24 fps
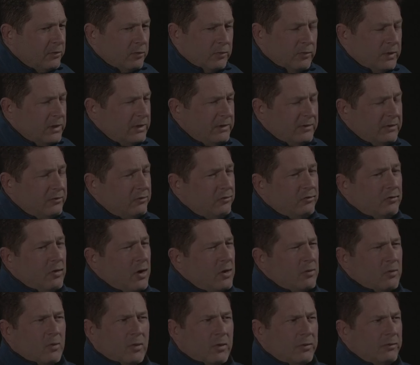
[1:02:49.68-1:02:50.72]
So really, this
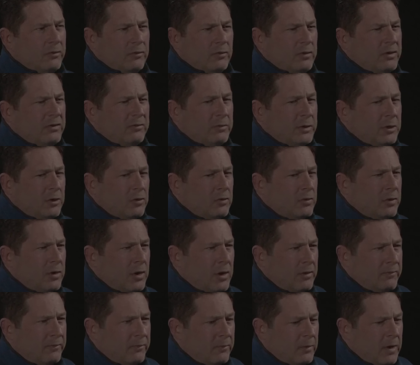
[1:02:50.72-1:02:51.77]
drug war, dude, has been
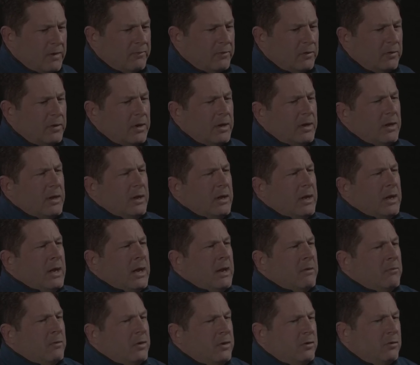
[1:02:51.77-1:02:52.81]
going on forever.
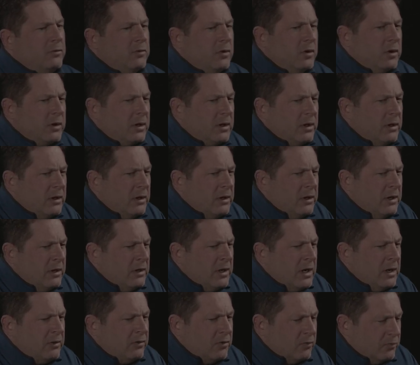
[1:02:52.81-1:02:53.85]
And when you look
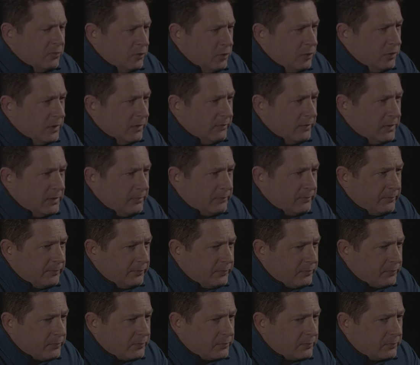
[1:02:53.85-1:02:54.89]
at, at the root of it,
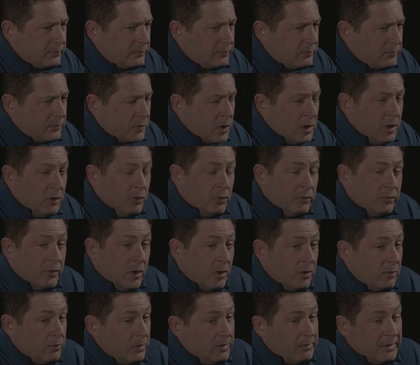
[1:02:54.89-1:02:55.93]
it goes
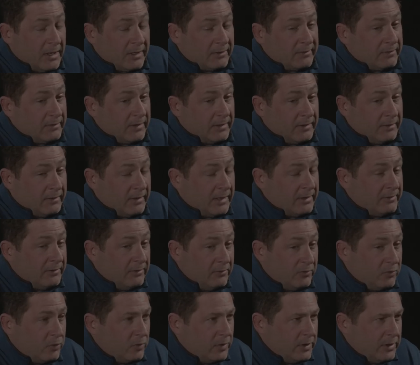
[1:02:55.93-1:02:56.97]
all the way back to like
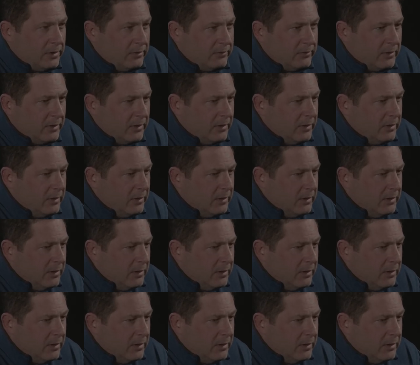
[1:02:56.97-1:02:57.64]
1920s.